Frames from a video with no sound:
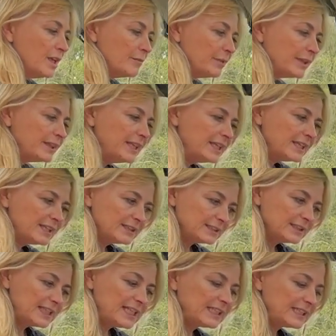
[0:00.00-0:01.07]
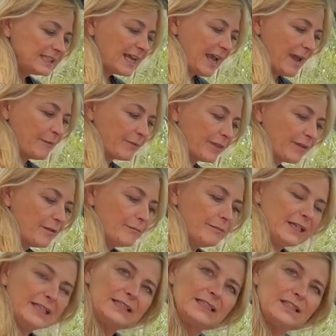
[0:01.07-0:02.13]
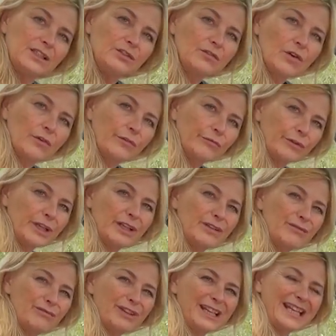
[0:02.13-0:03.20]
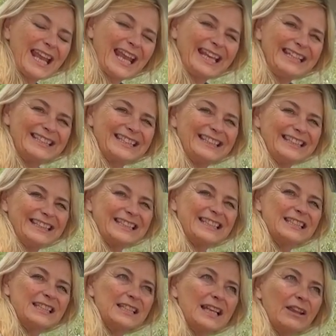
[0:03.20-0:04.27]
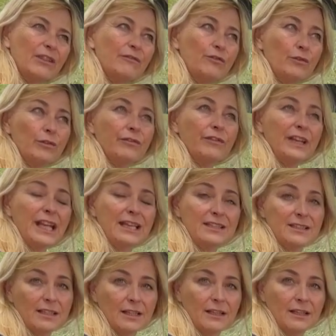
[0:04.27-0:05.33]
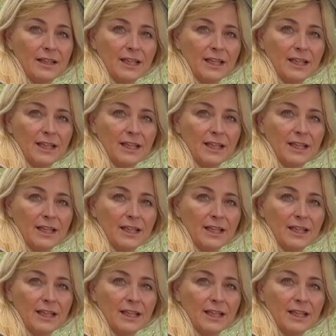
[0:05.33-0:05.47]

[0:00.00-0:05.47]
But this depth means you've got 338 litres. Now the Ford Fiesta